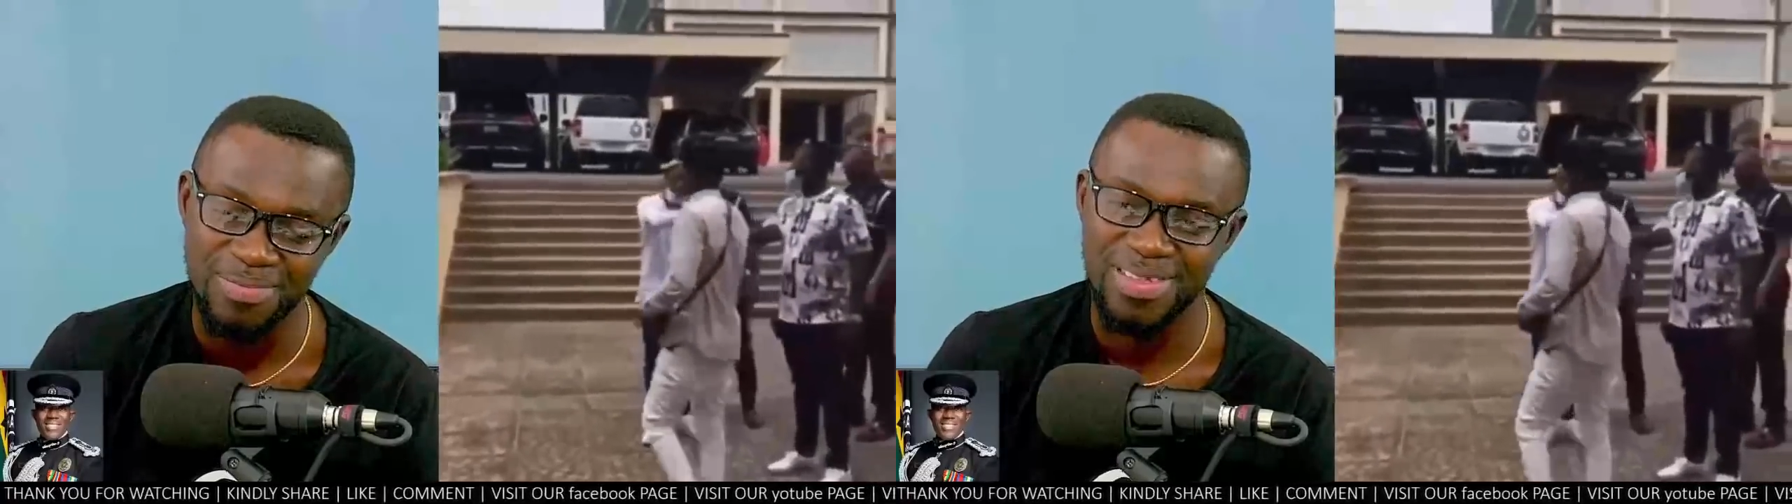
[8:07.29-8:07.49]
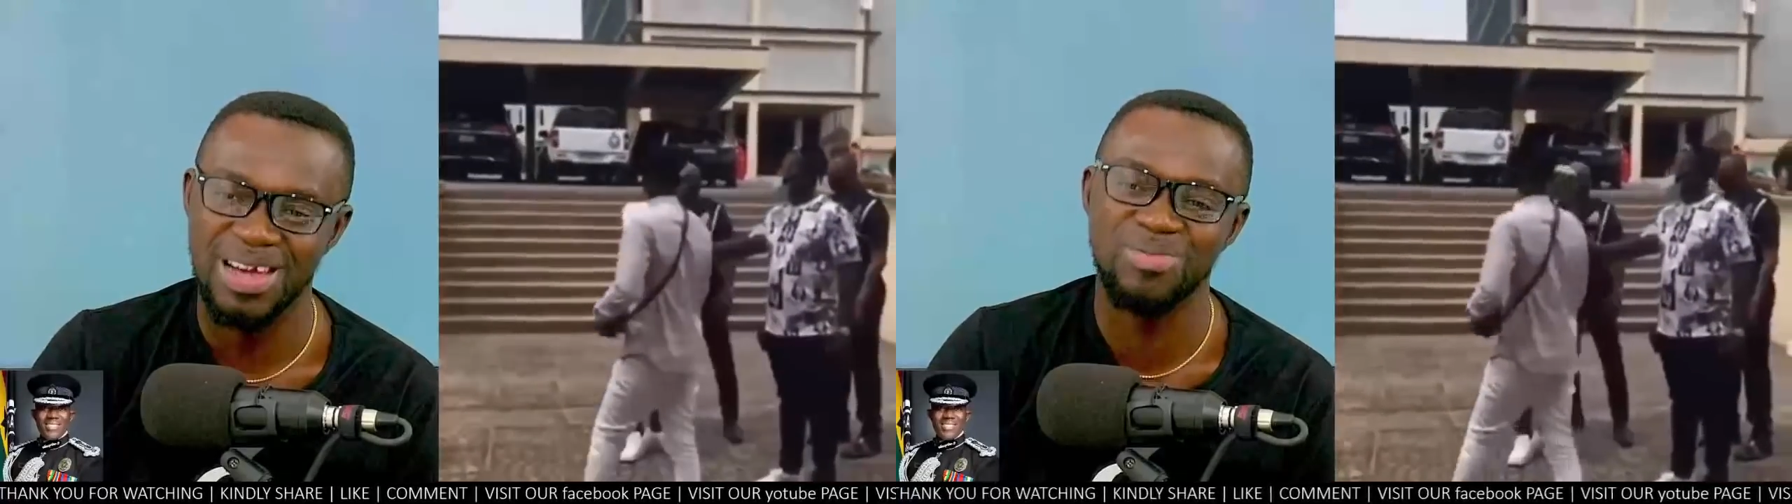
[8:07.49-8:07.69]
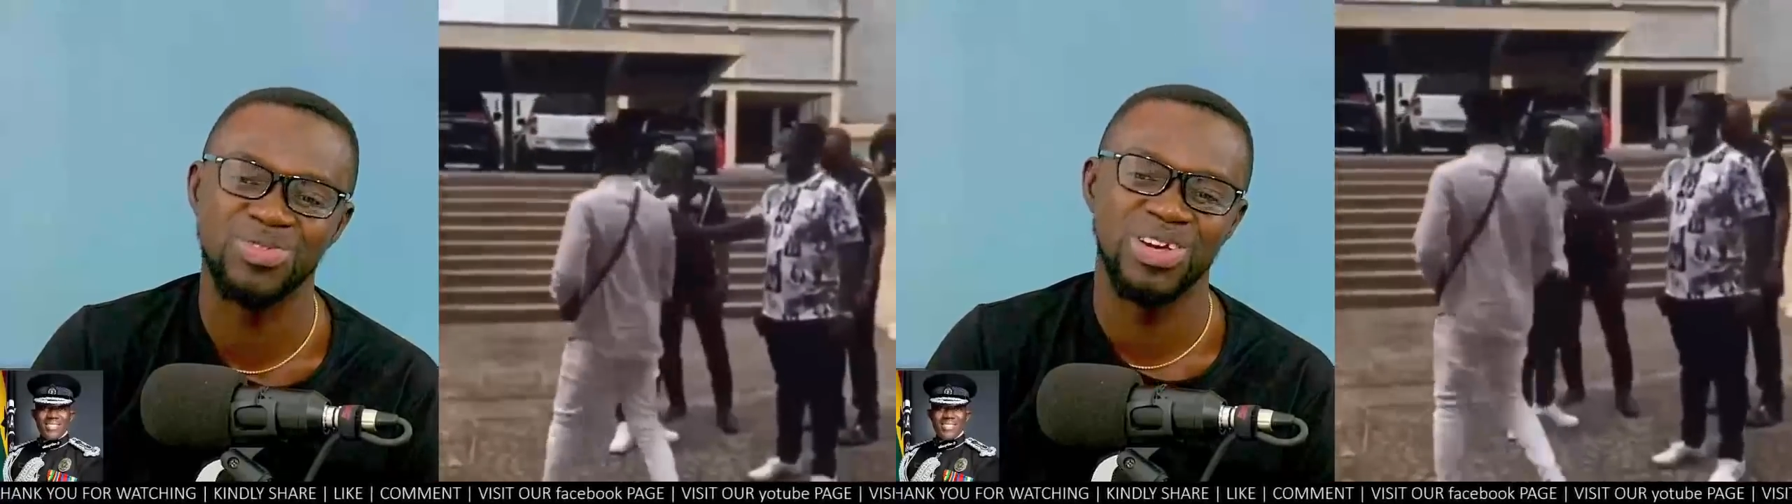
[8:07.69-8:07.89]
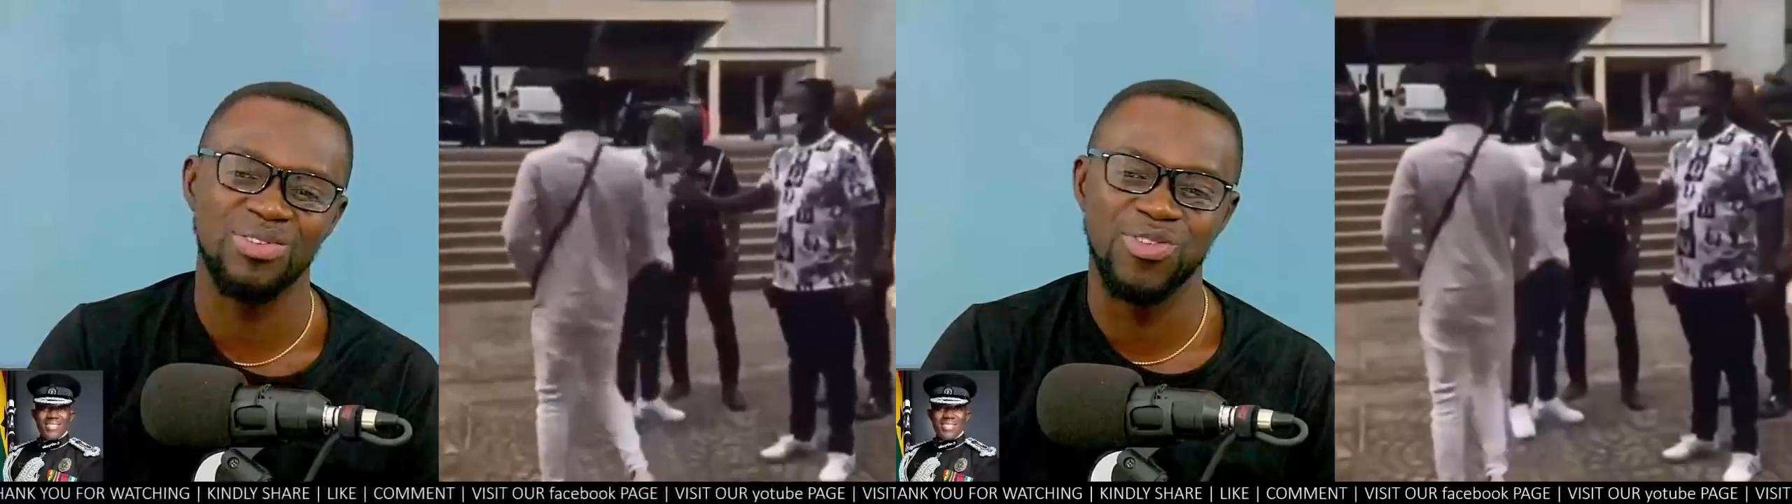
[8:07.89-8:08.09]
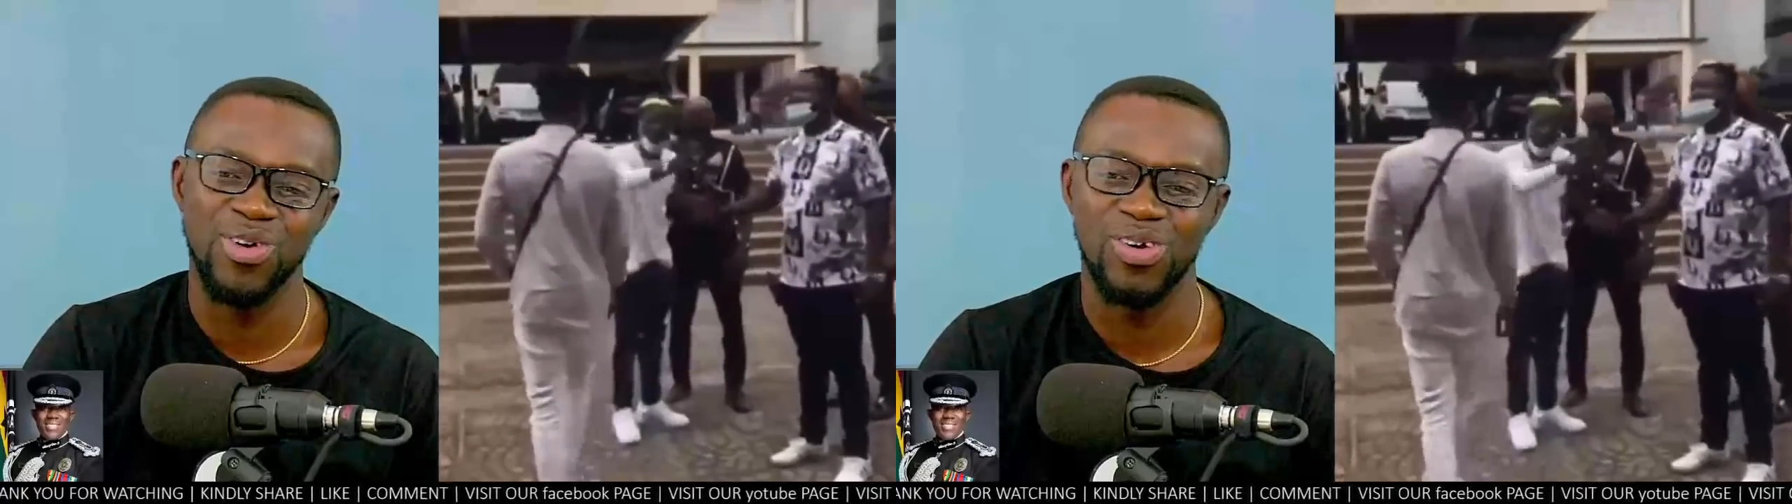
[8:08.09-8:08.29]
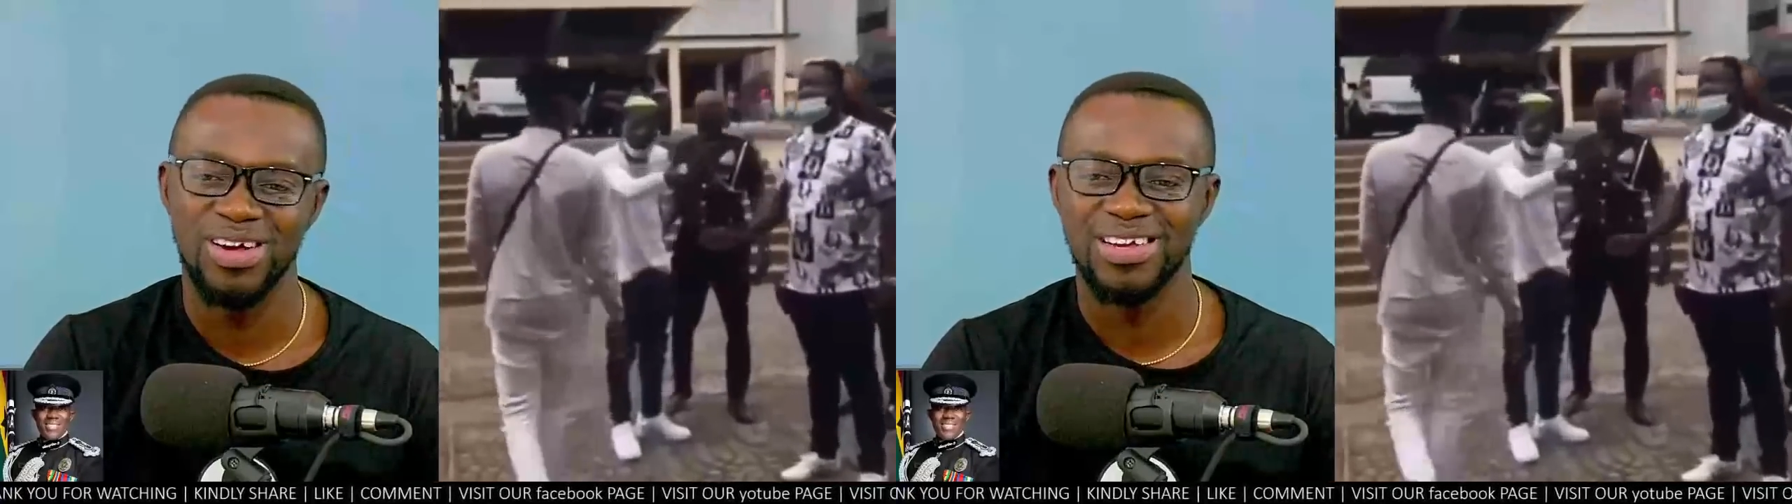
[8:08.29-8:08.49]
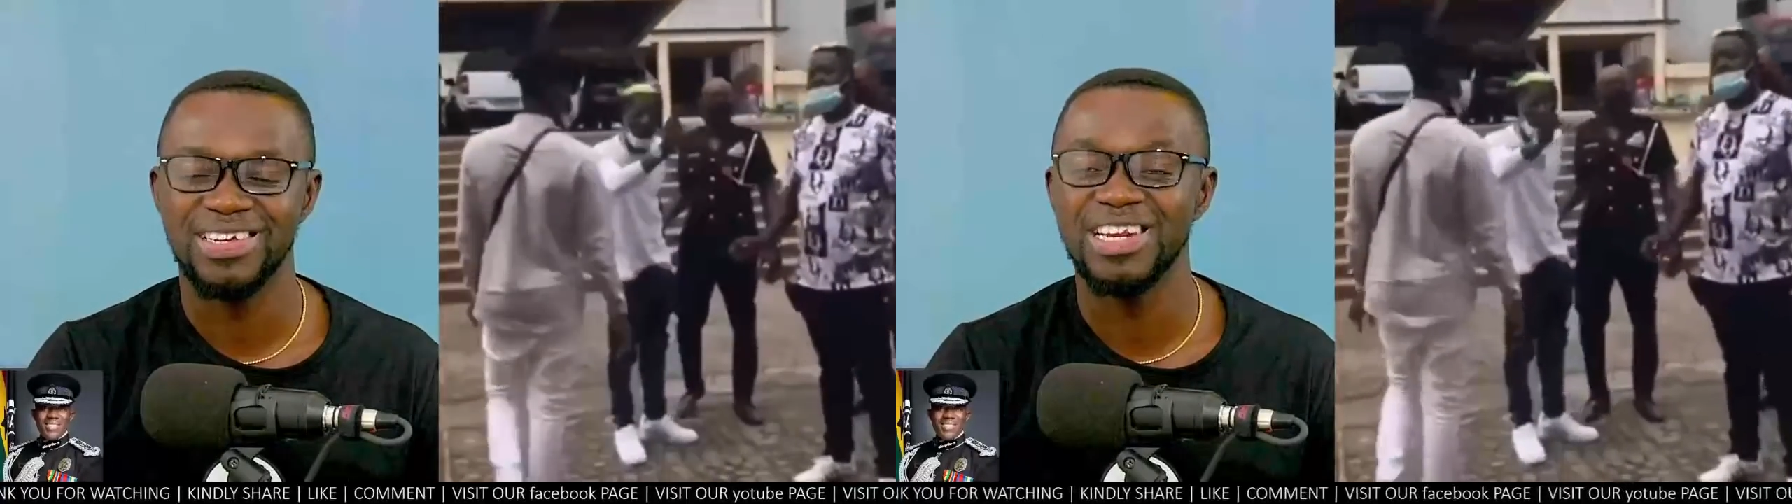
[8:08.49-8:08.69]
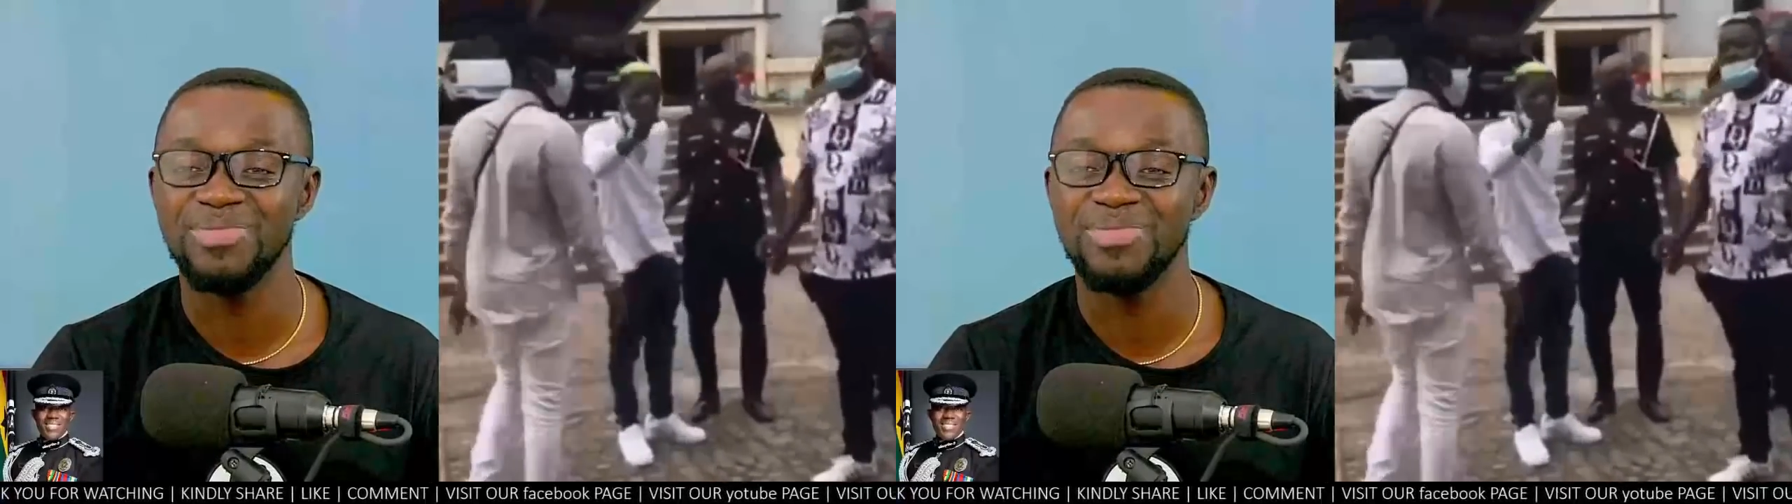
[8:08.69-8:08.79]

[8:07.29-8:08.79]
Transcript: A bushing for ye the